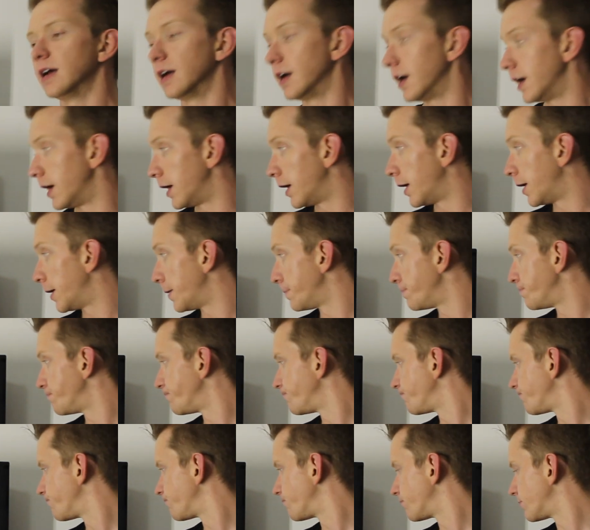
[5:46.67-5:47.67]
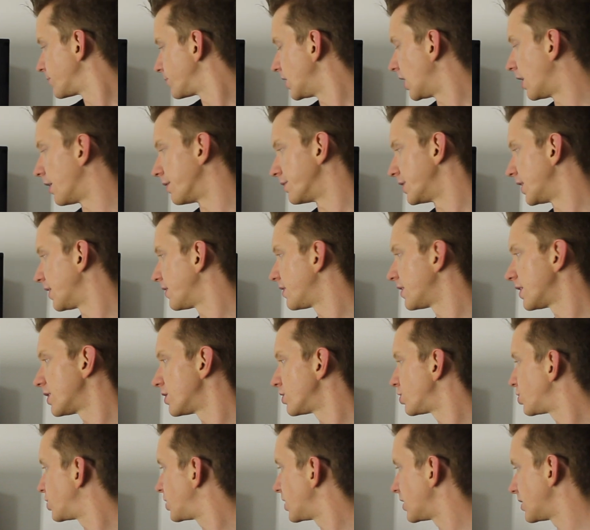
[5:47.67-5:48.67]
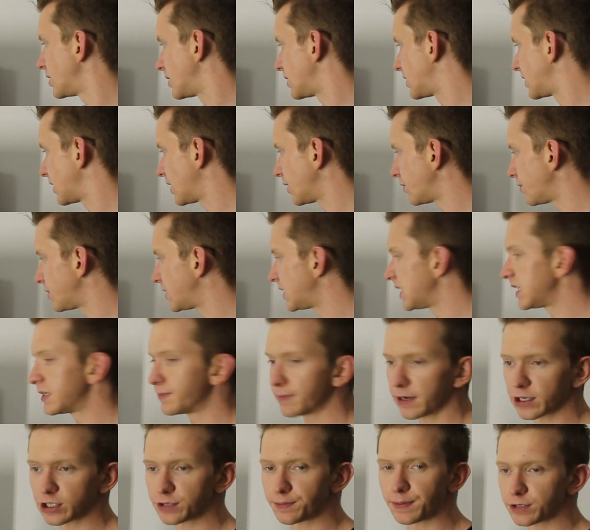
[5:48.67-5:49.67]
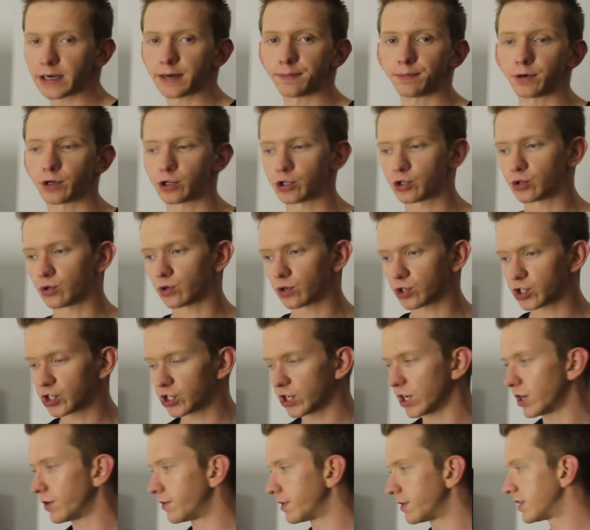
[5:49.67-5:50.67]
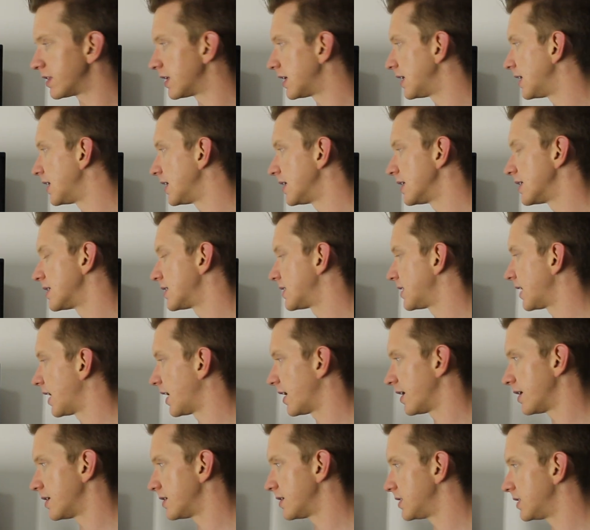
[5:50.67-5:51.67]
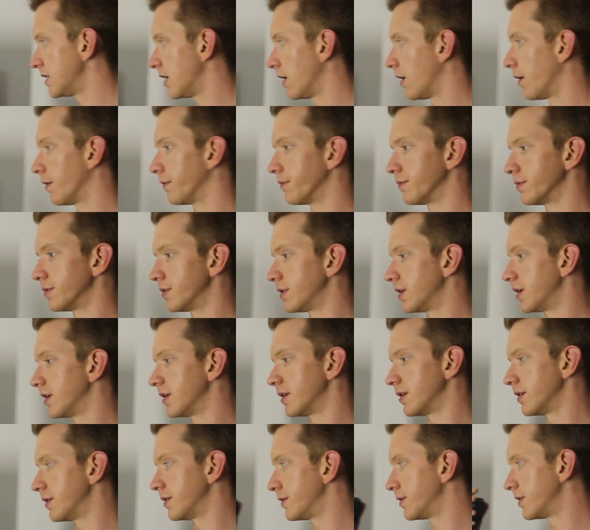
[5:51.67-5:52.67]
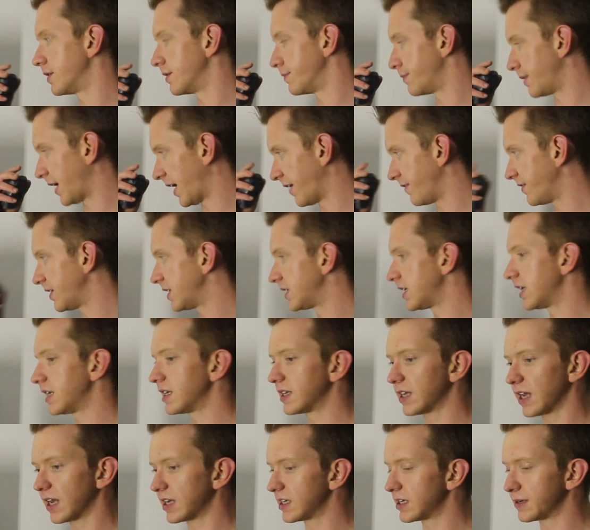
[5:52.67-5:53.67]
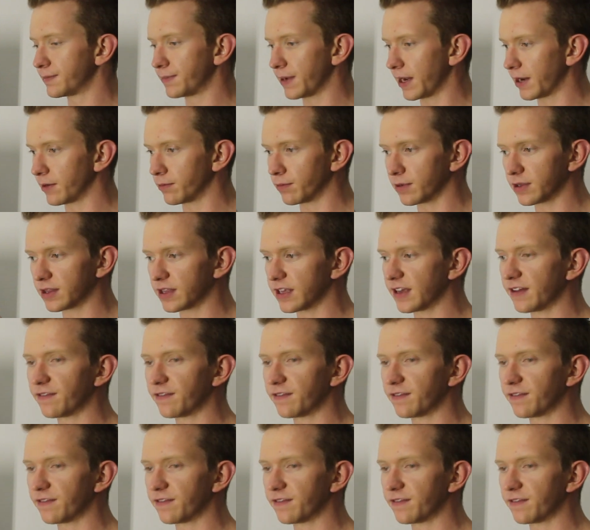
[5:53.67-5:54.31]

Yeah, the other thing, the security is much better because you're not sharing the links, and yeah, the having dedicated bandwidth.